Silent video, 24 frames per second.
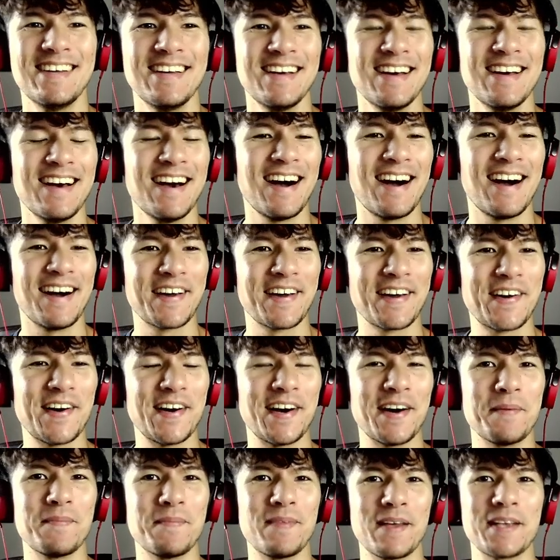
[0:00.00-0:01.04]
I
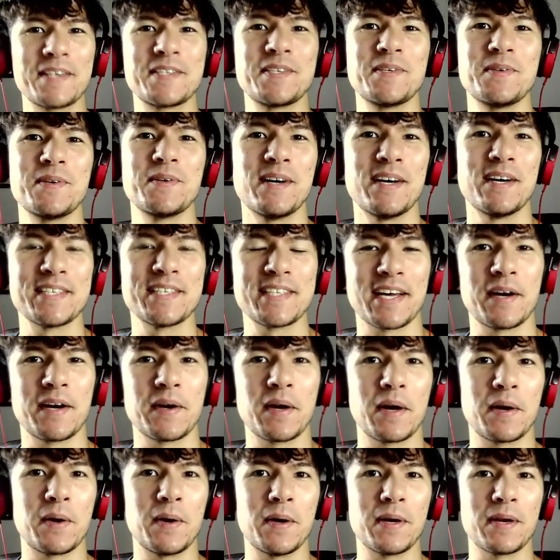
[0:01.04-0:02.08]
got thanks to you guys, like I
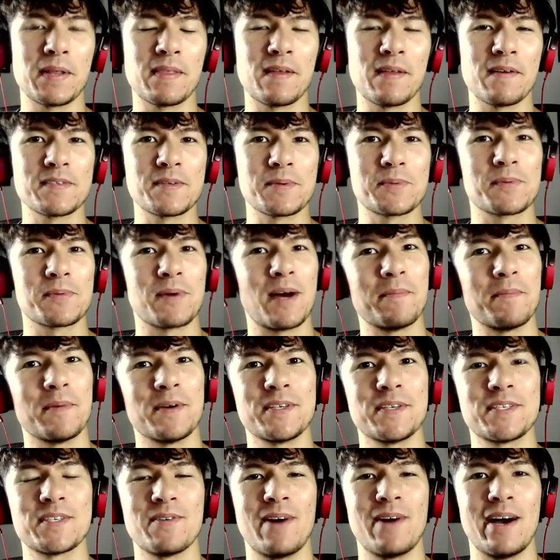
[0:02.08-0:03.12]
got enough subscribers,
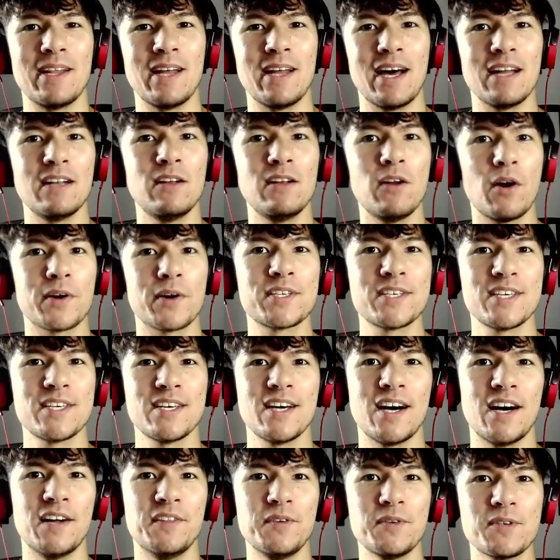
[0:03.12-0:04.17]
so I unlocked
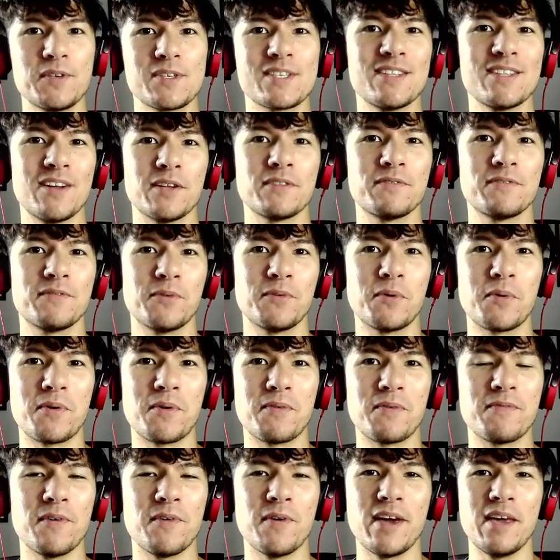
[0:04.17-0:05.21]
a new slot for
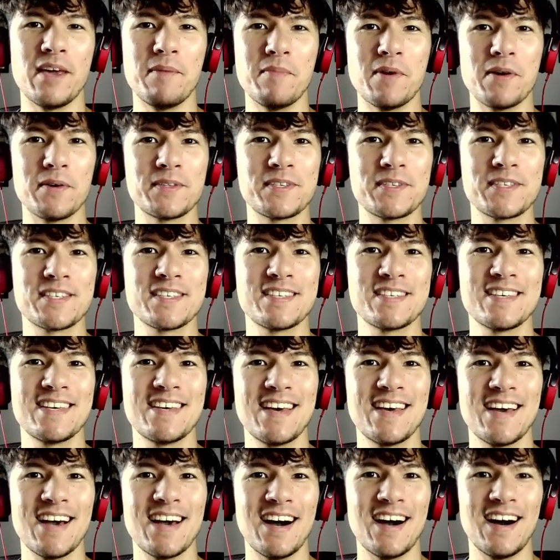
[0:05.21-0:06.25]
emotes.
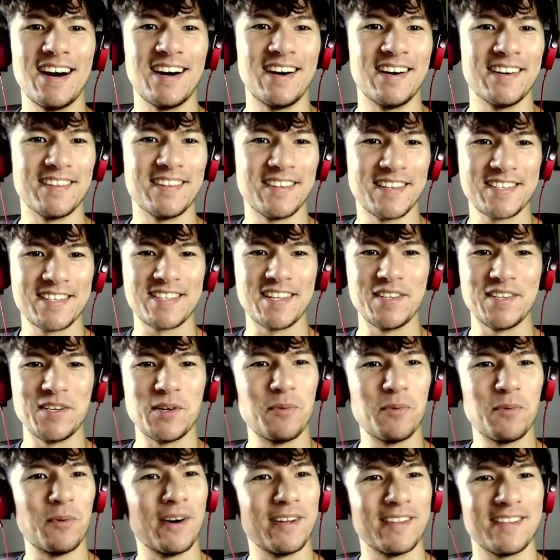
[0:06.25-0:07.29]
This is the new
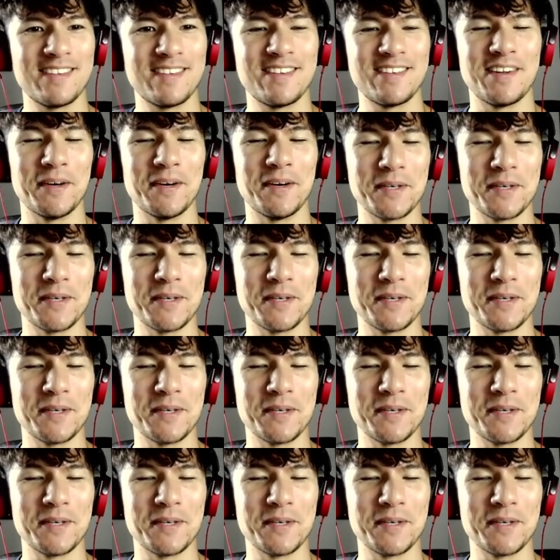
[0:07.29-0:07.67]
one, you know.